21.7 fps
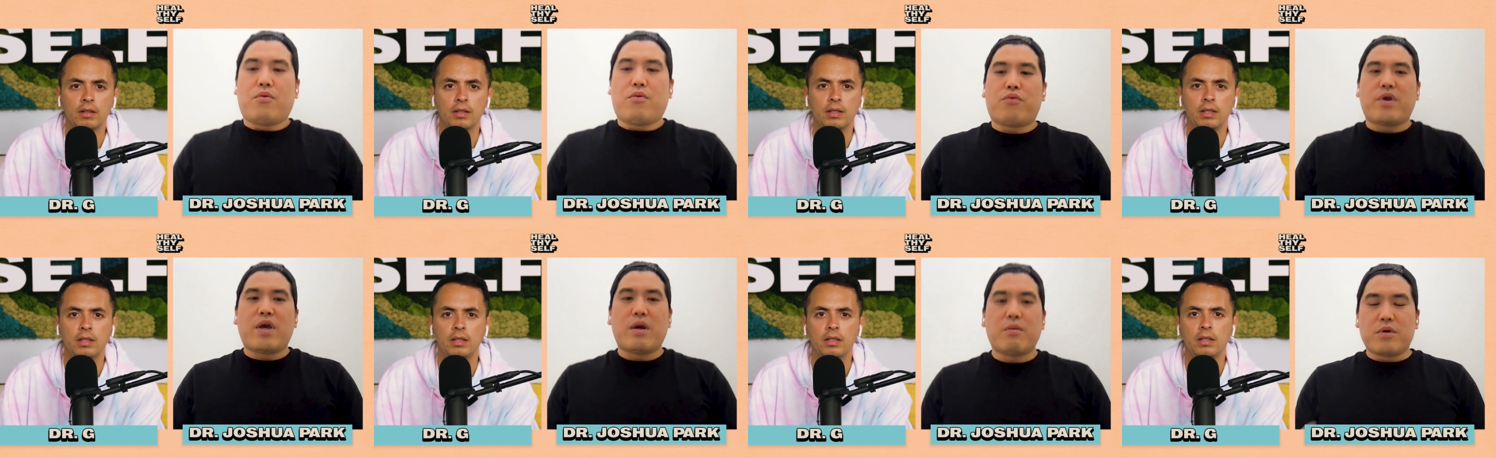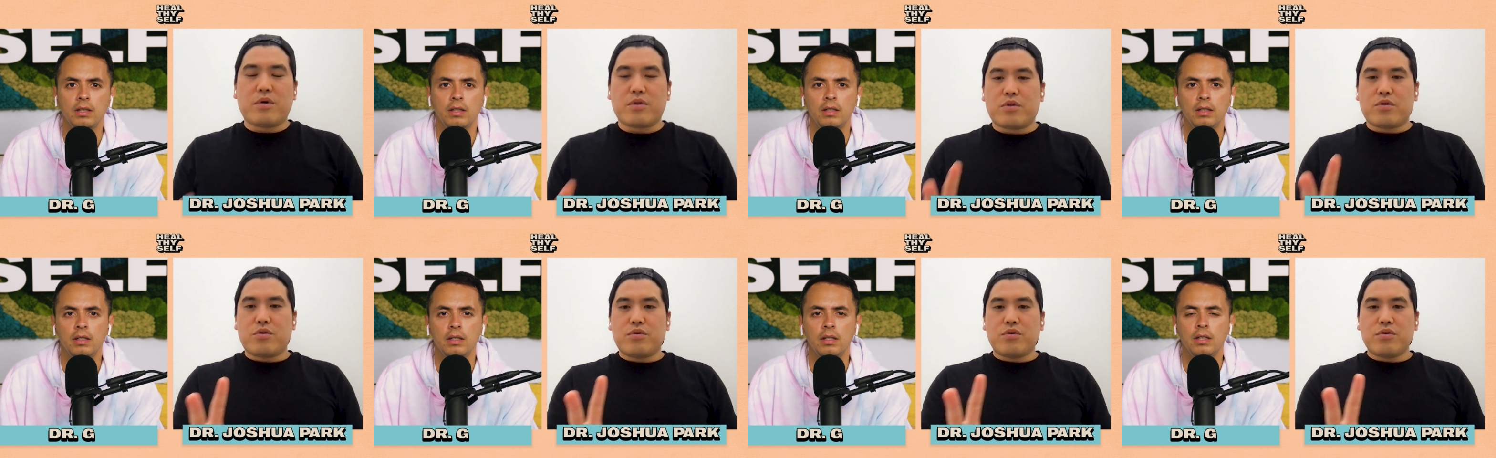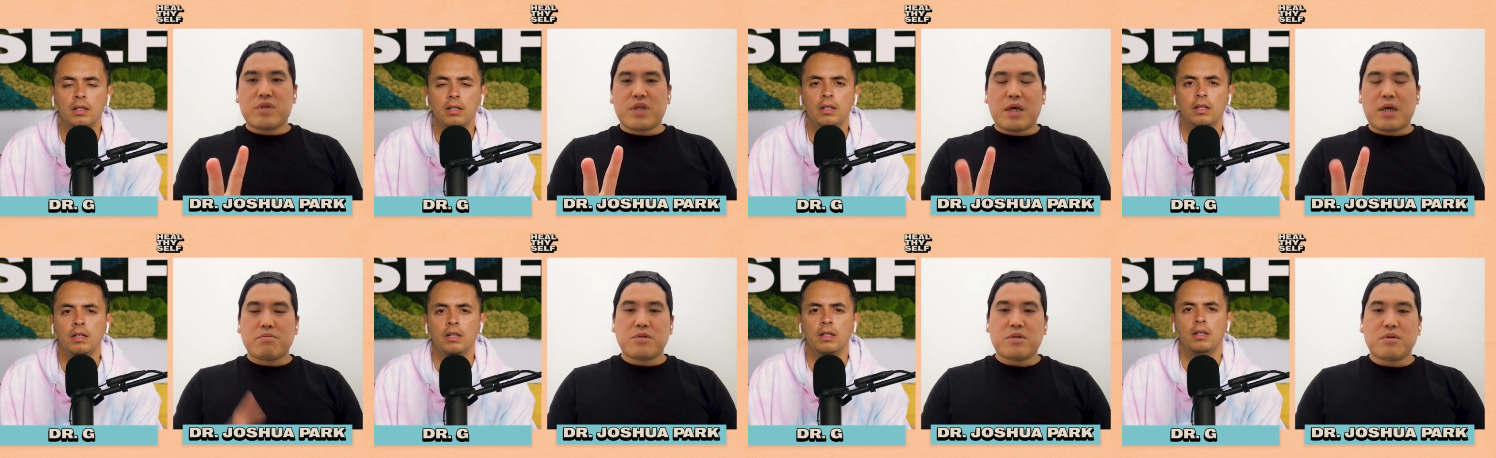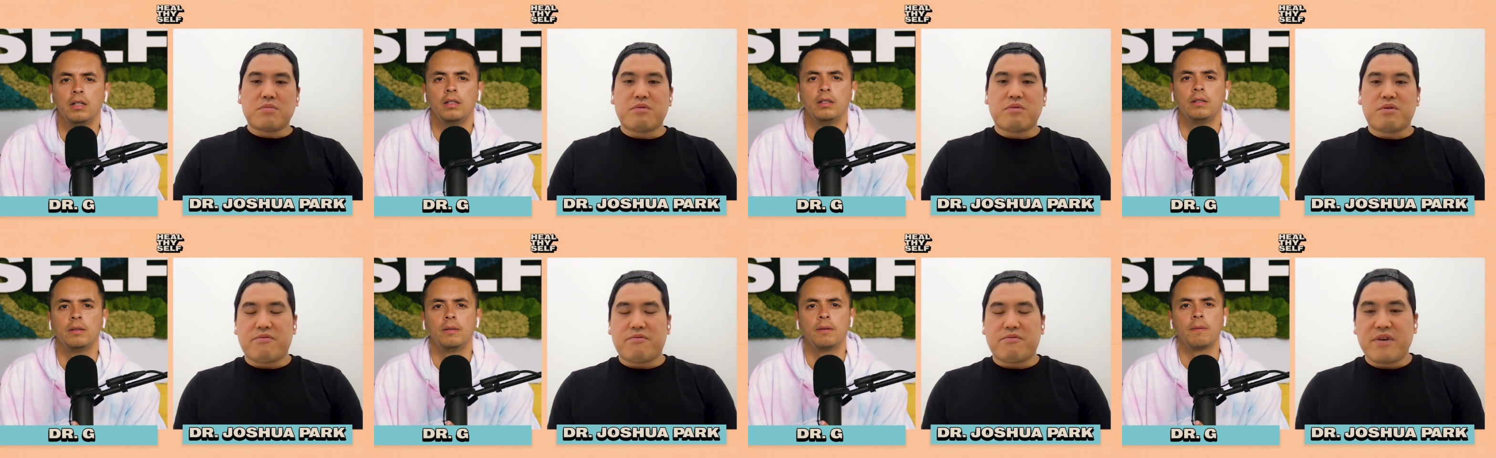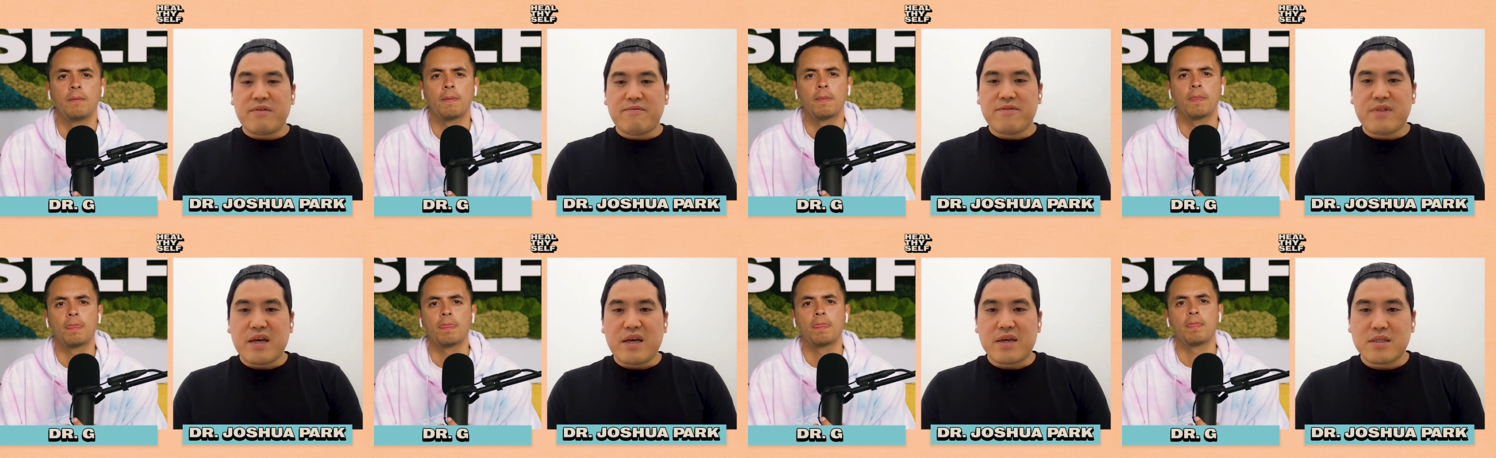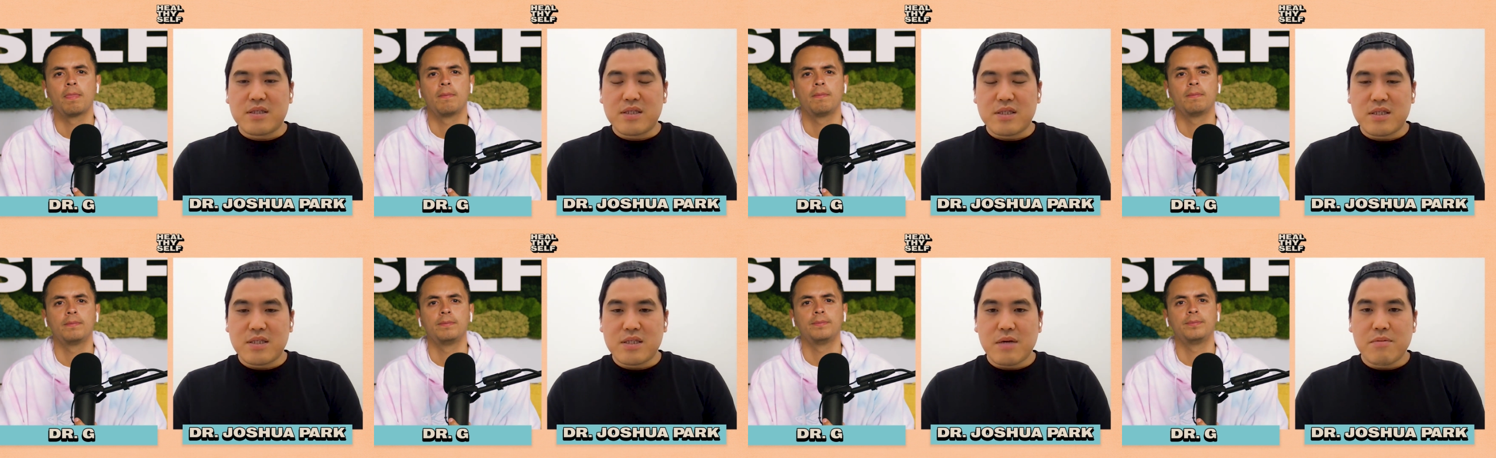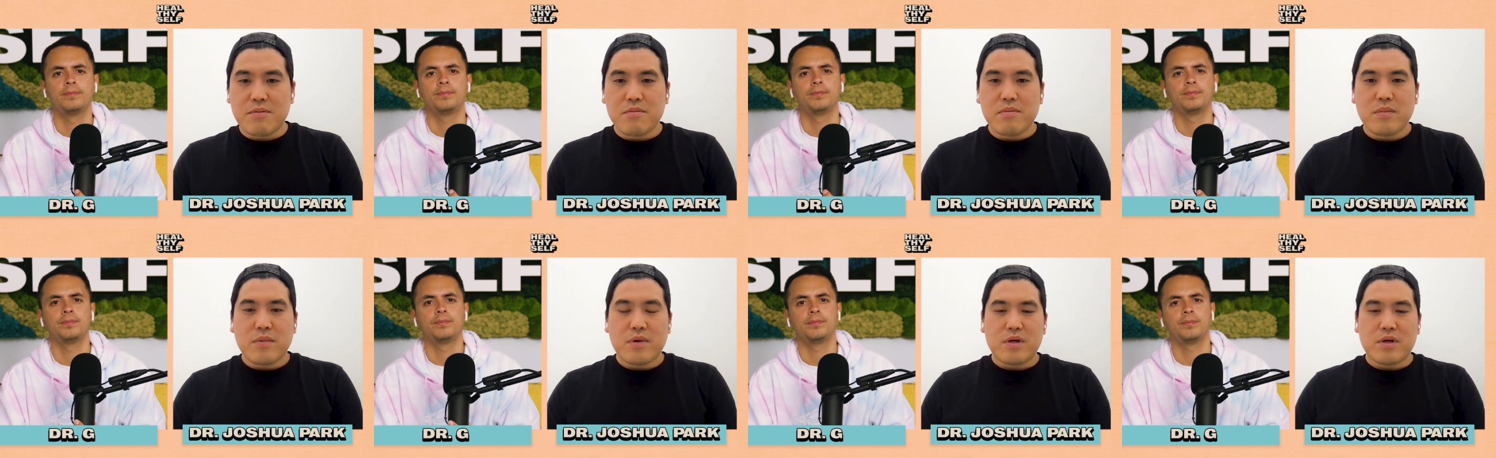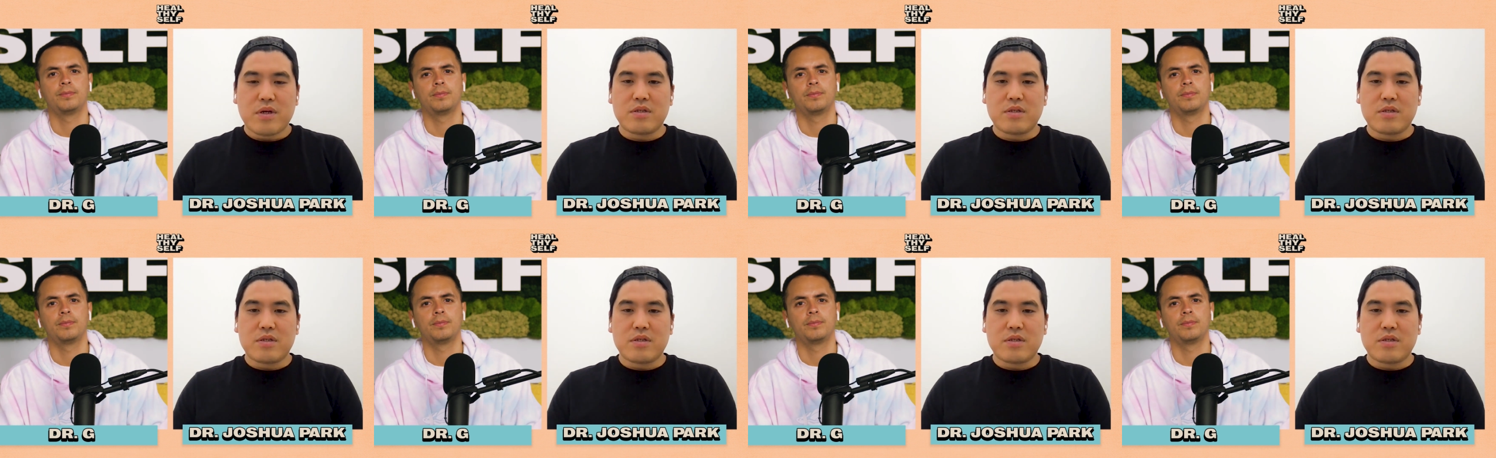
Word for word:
Speaker 1: we have a, two types of a reflex system.